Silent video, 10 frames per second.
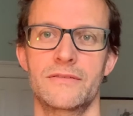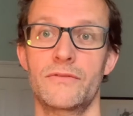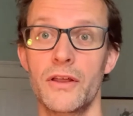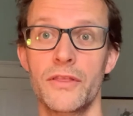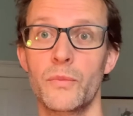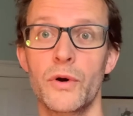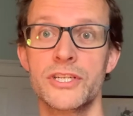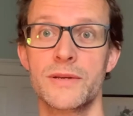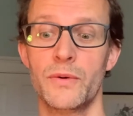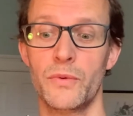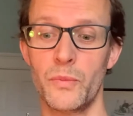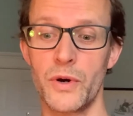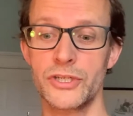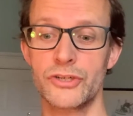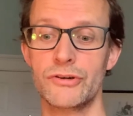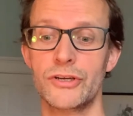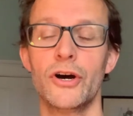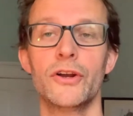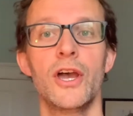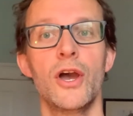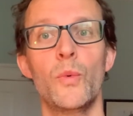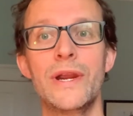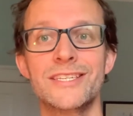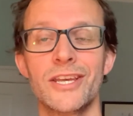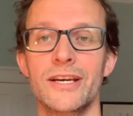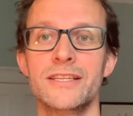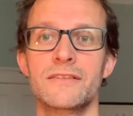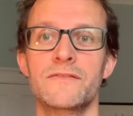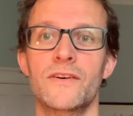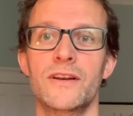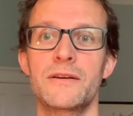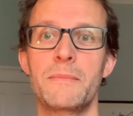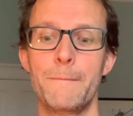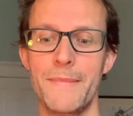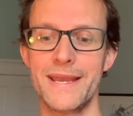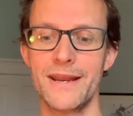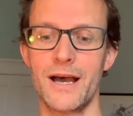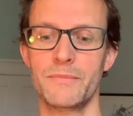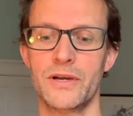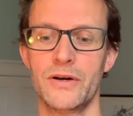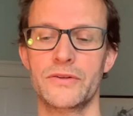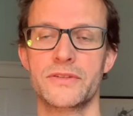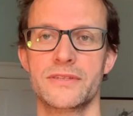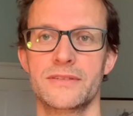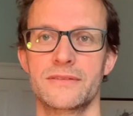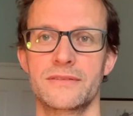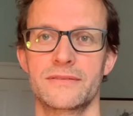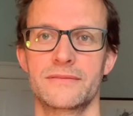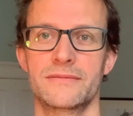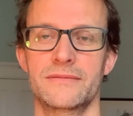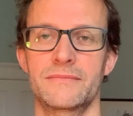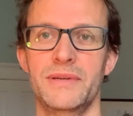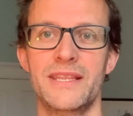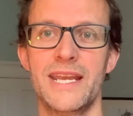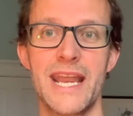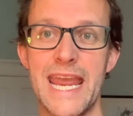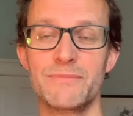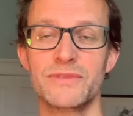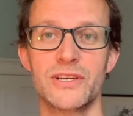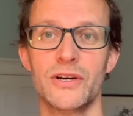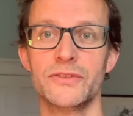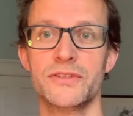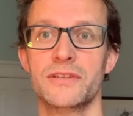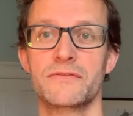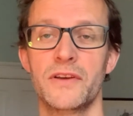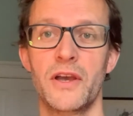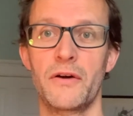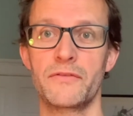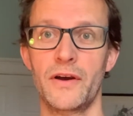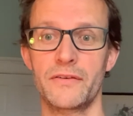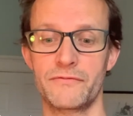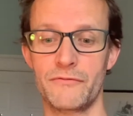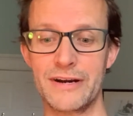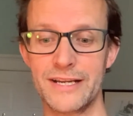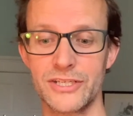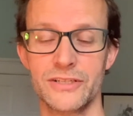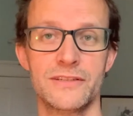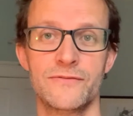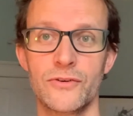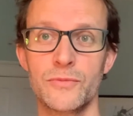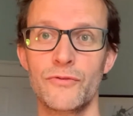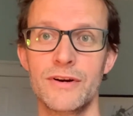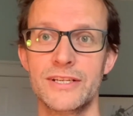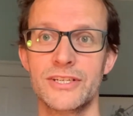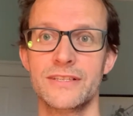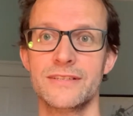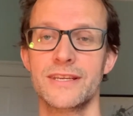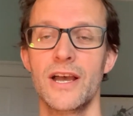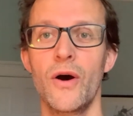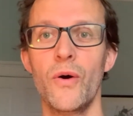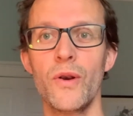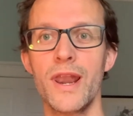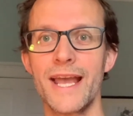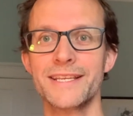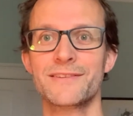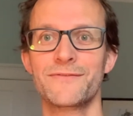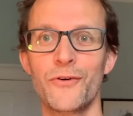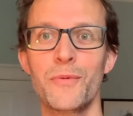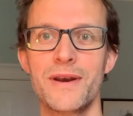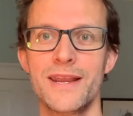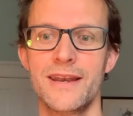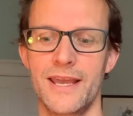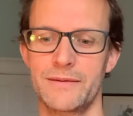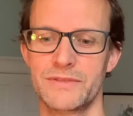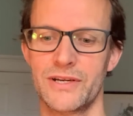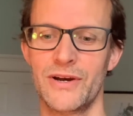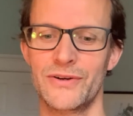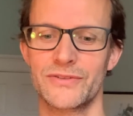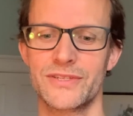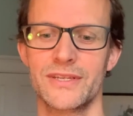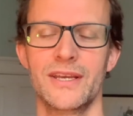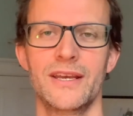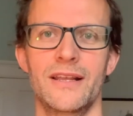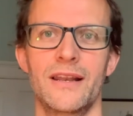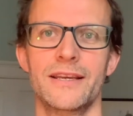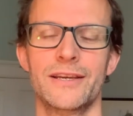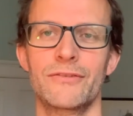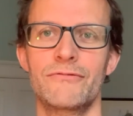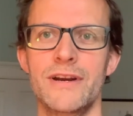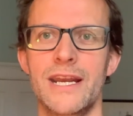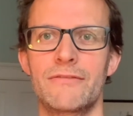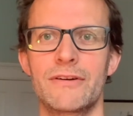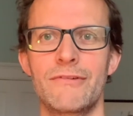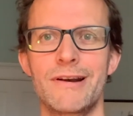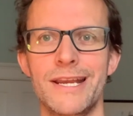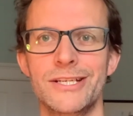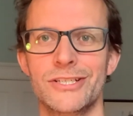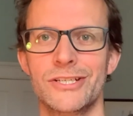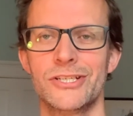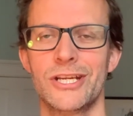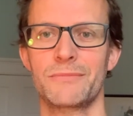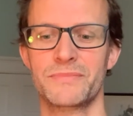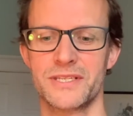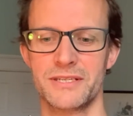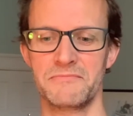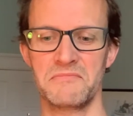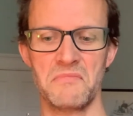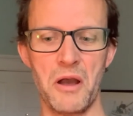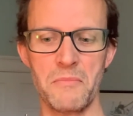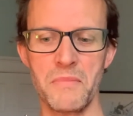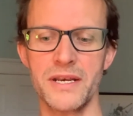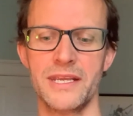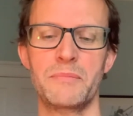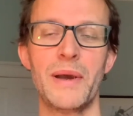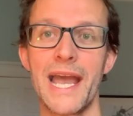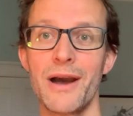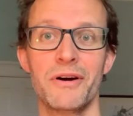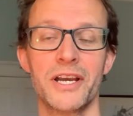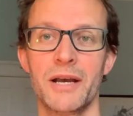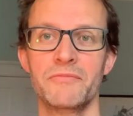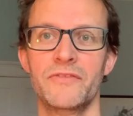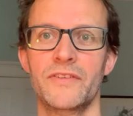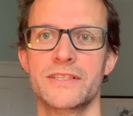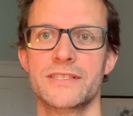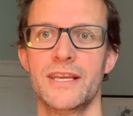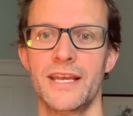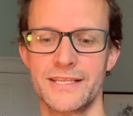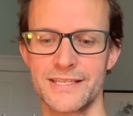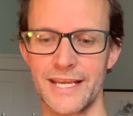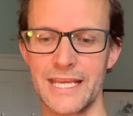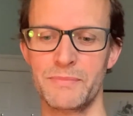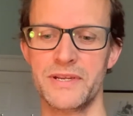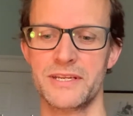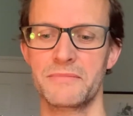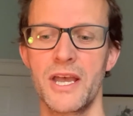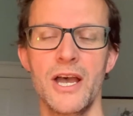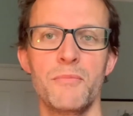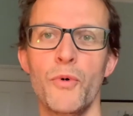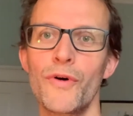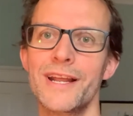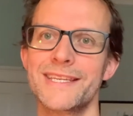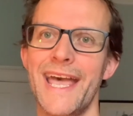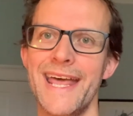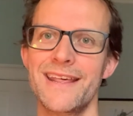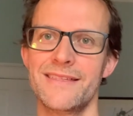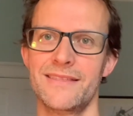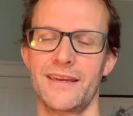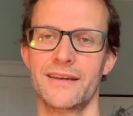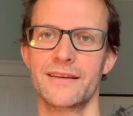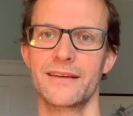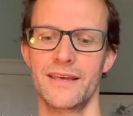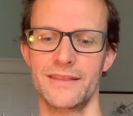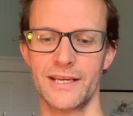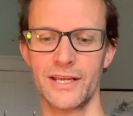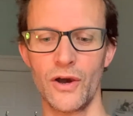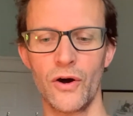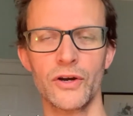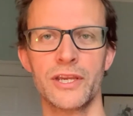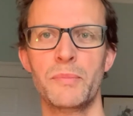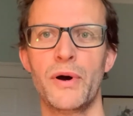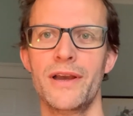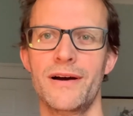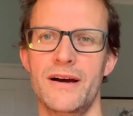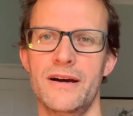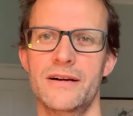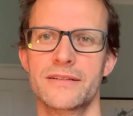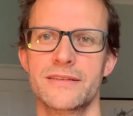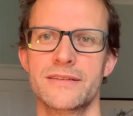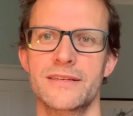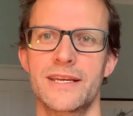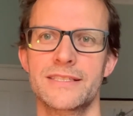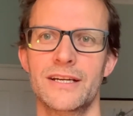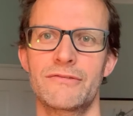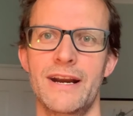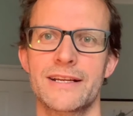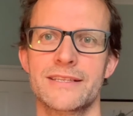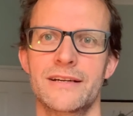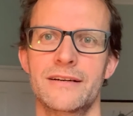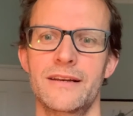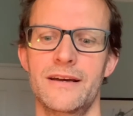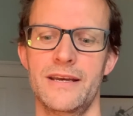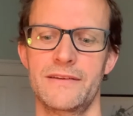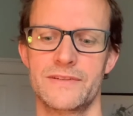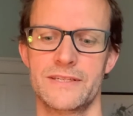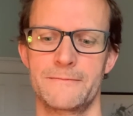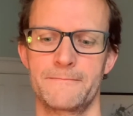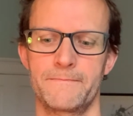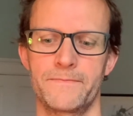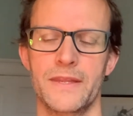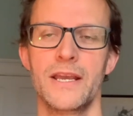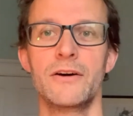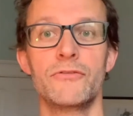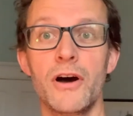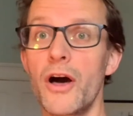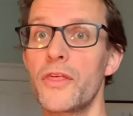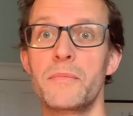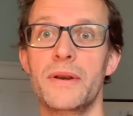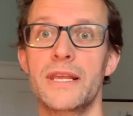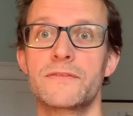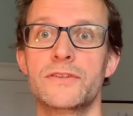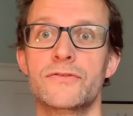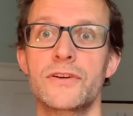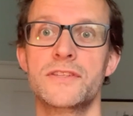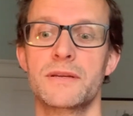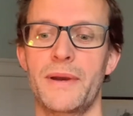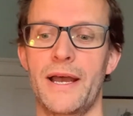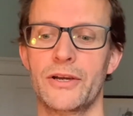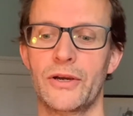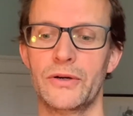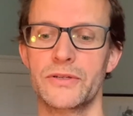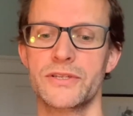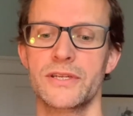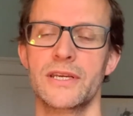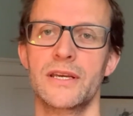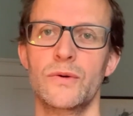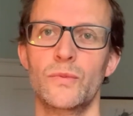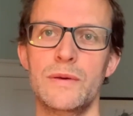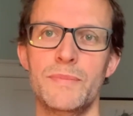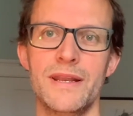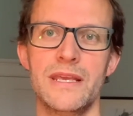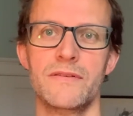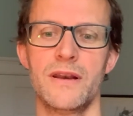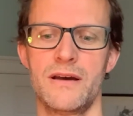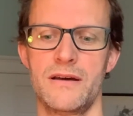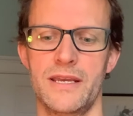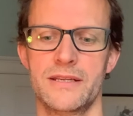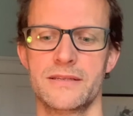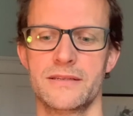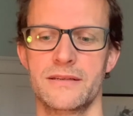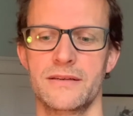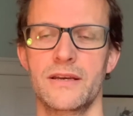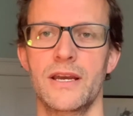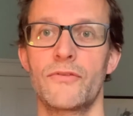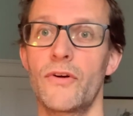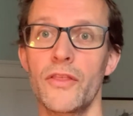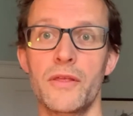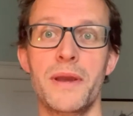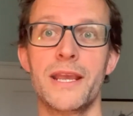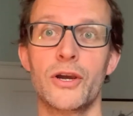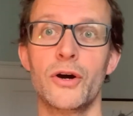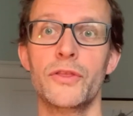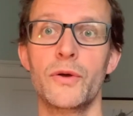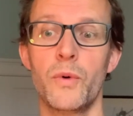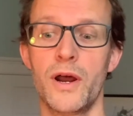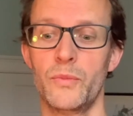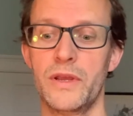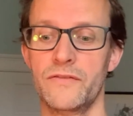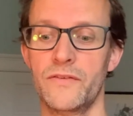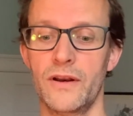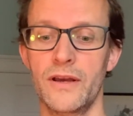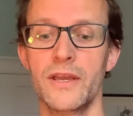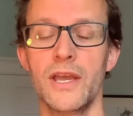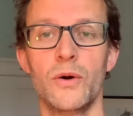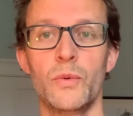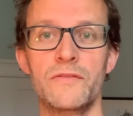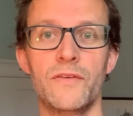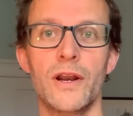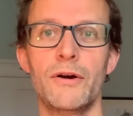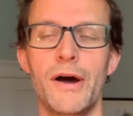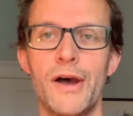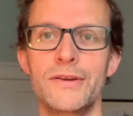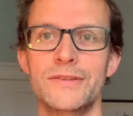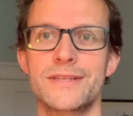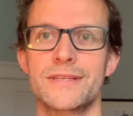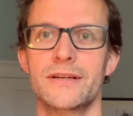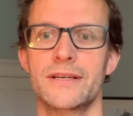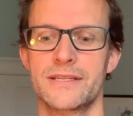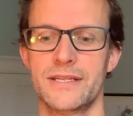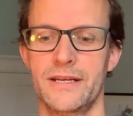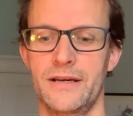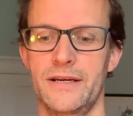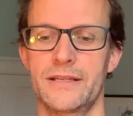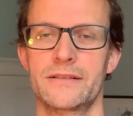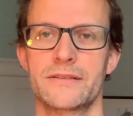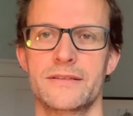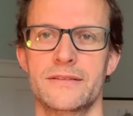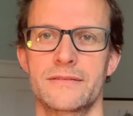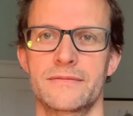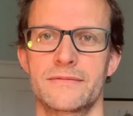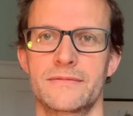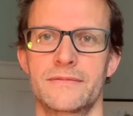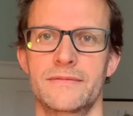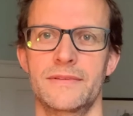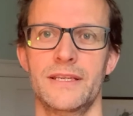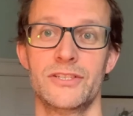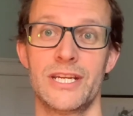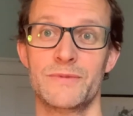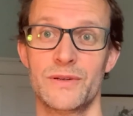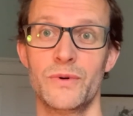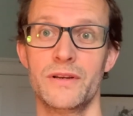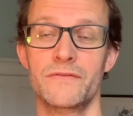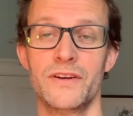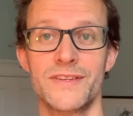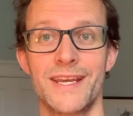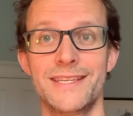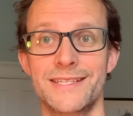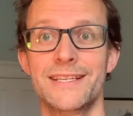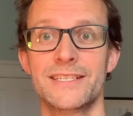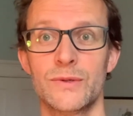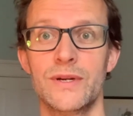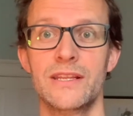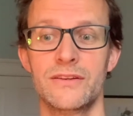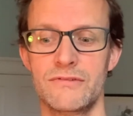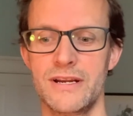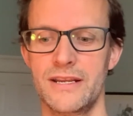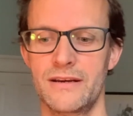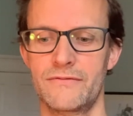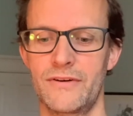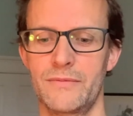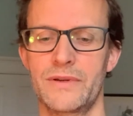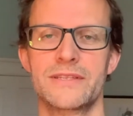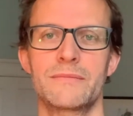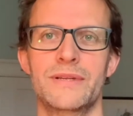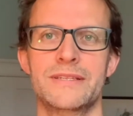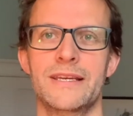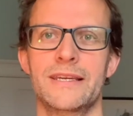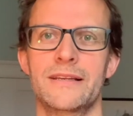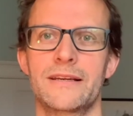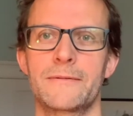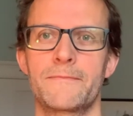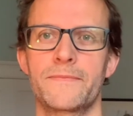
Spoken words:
Rather than worship the one true God, we turn to follow made-up gods, be they named gods of religions, formal religions, or less formally named gods, like career and relationships, money, power, comfort, escapism, more or less anything that can occupy our hearts and direct our lives. Rather than believe truths about God, we believe lies. Rather than make God the one we follow our own desires and idols. That's chapter 1, verse 18 to 23 of Romans in particular.